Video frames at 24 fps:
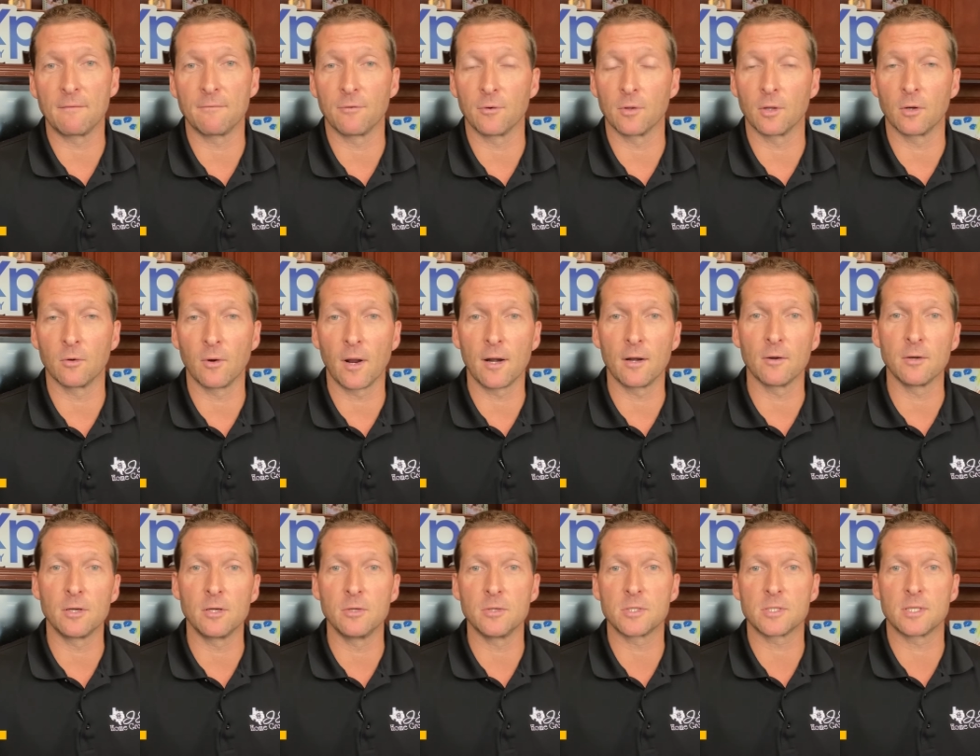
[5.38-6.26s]
for the greater
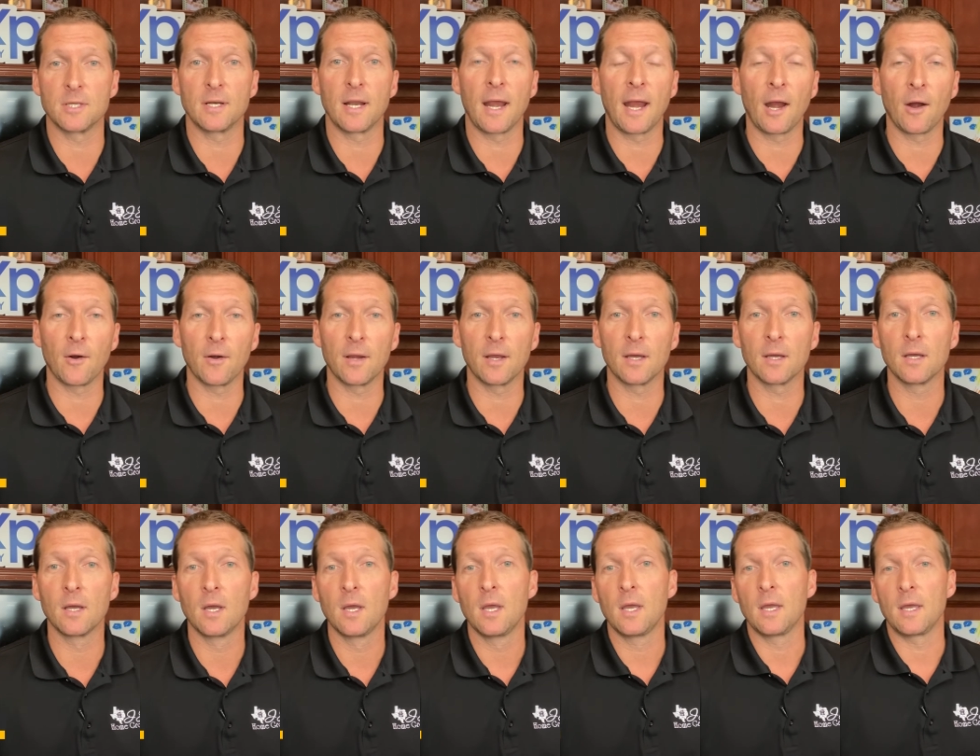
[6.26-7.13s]
Houston
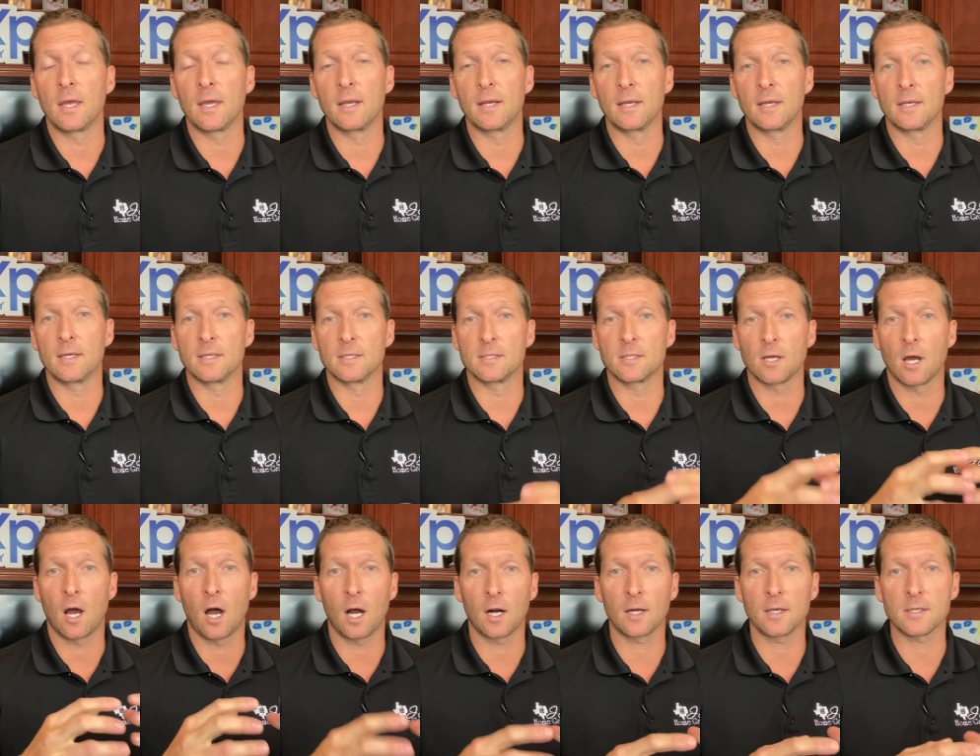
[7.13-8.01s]
area. It is
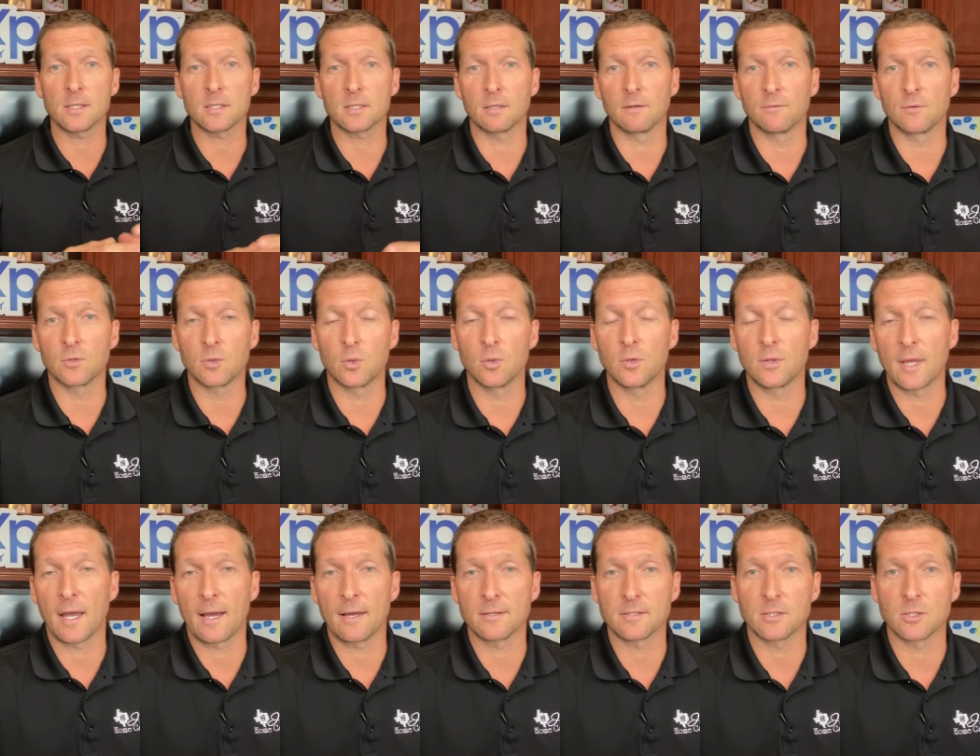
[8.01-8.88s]
August of
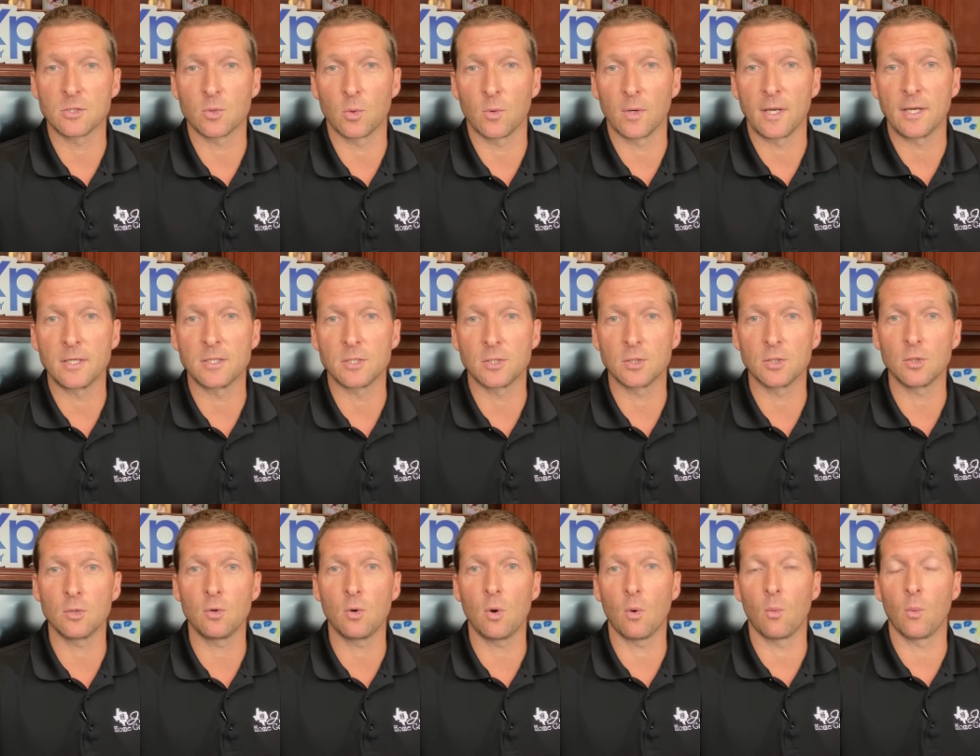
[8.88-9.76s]

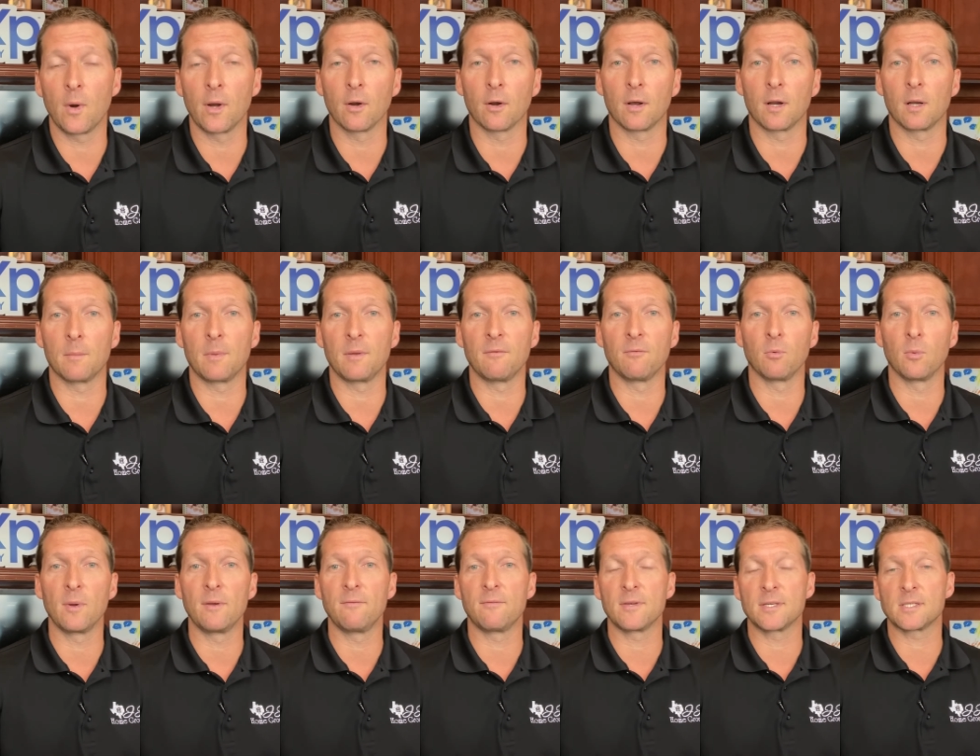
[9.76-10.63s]
2022. We are going to be
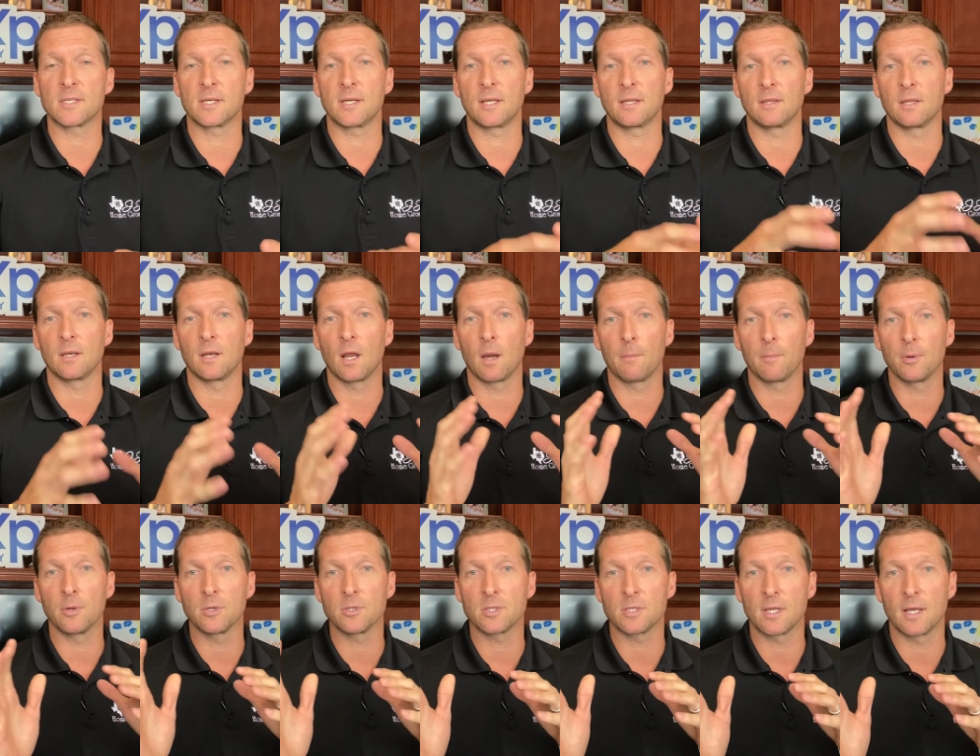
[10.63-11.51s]
revisiting the
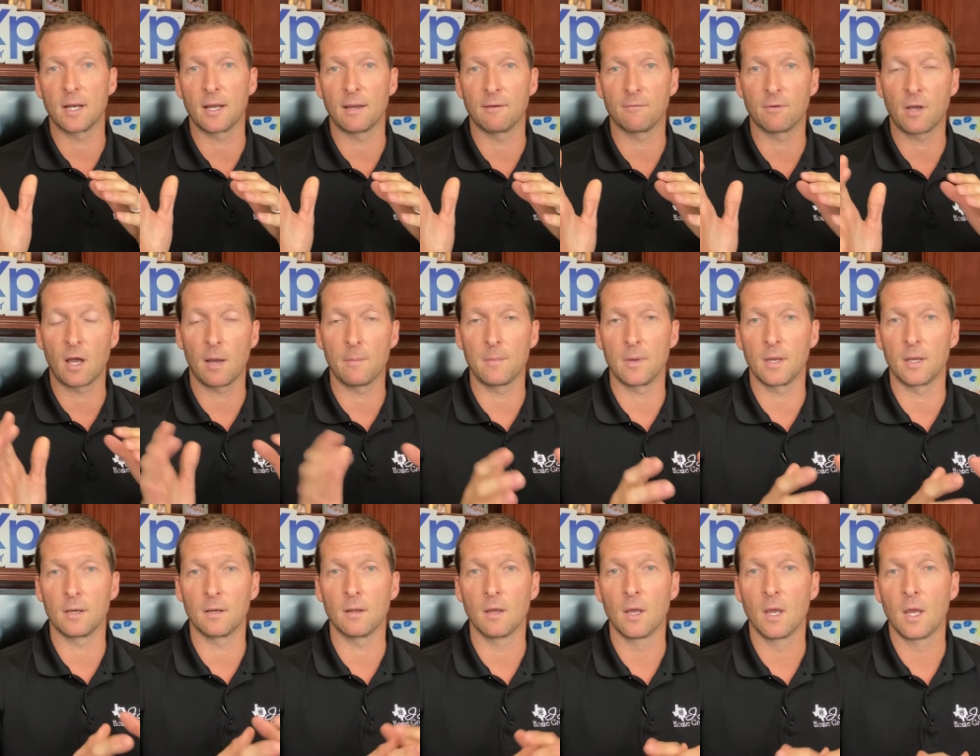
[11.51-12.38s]
numbers that have come
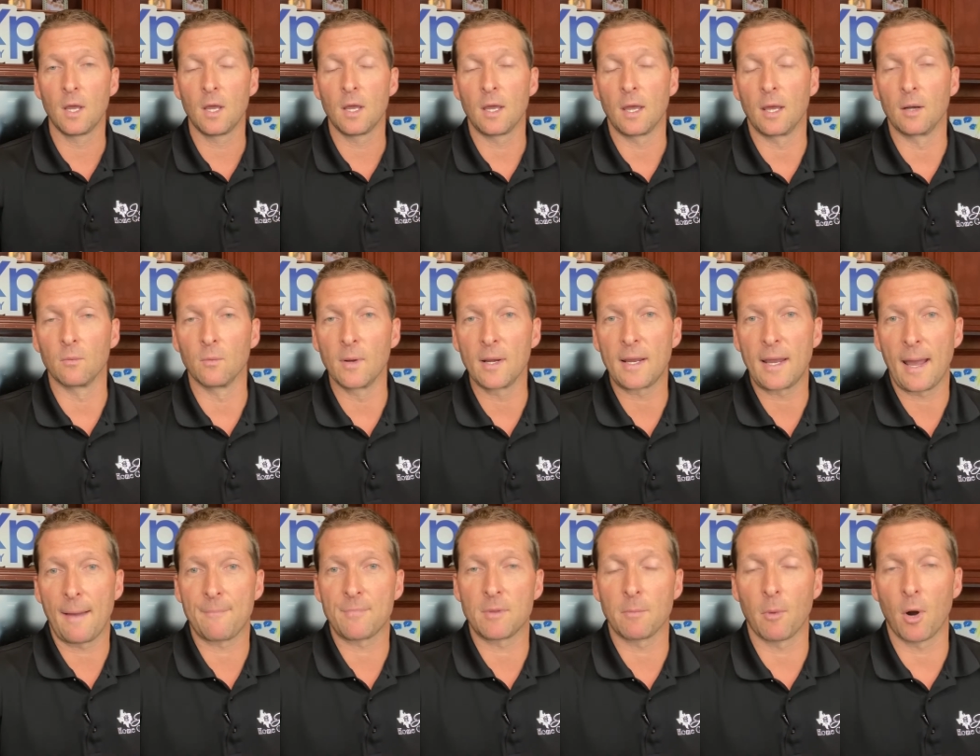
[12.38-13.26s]
in and
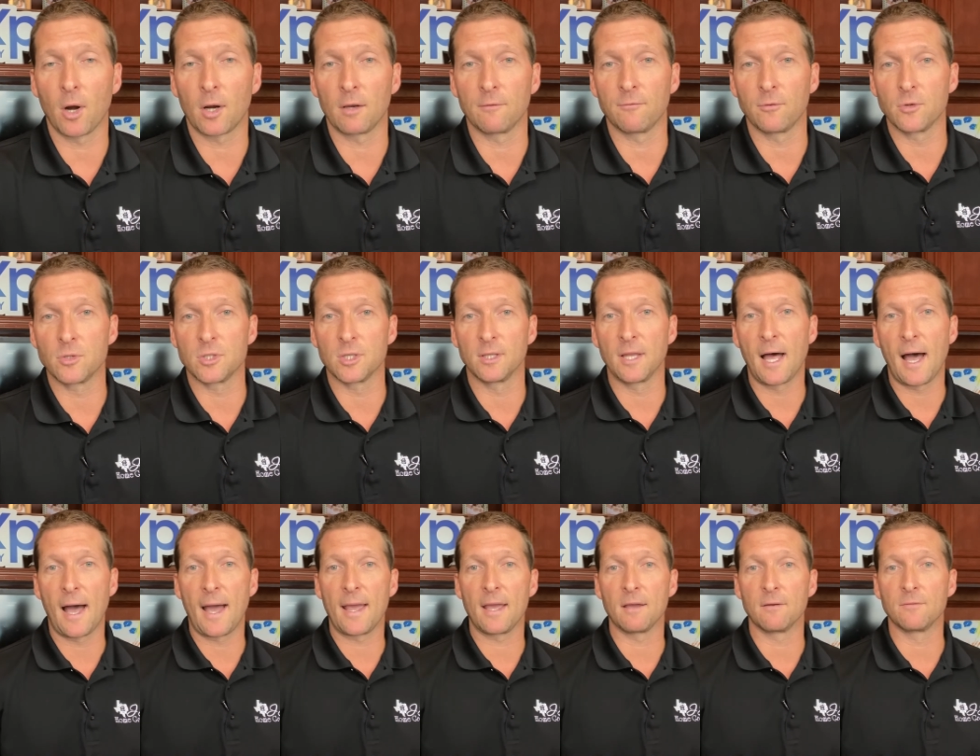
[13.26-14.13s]
recap the market for
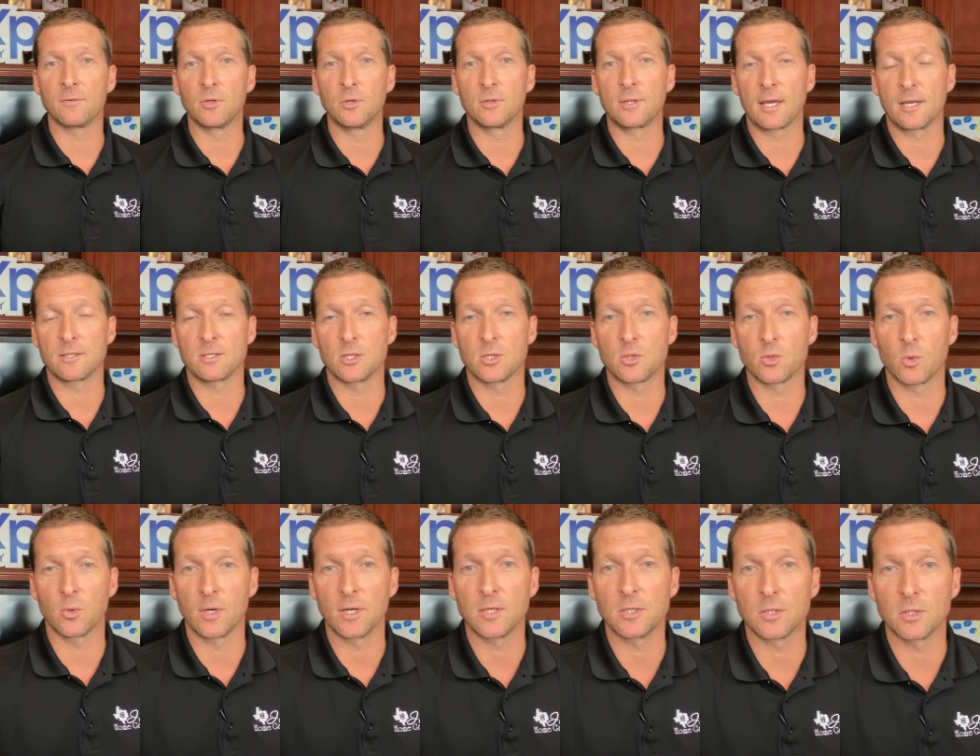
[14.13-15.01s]
July of
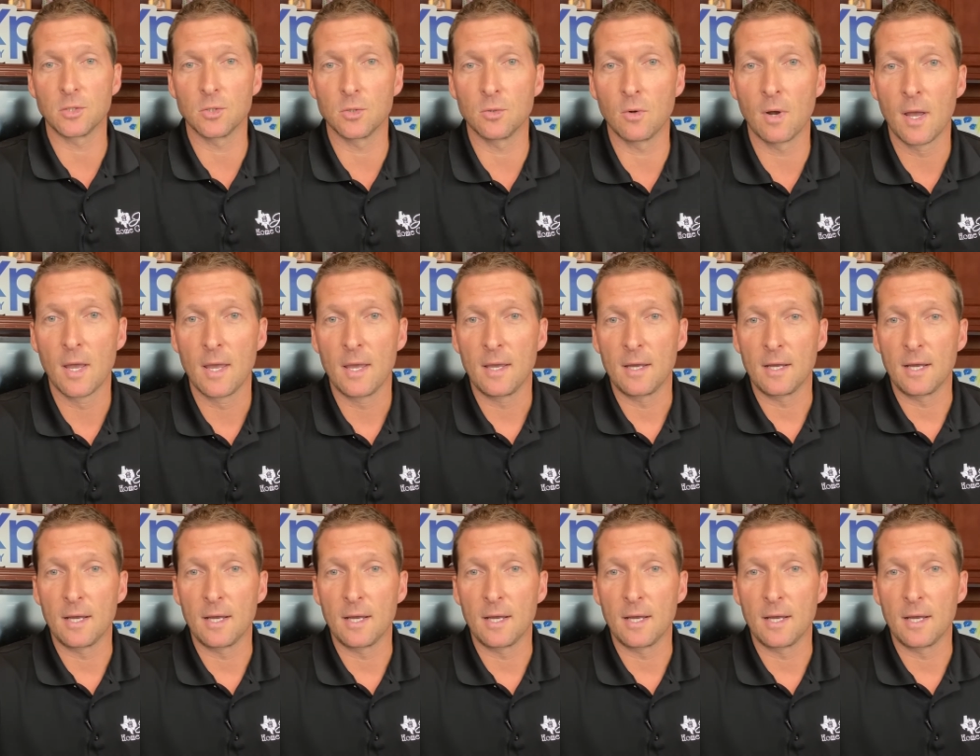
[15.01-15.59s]
2022.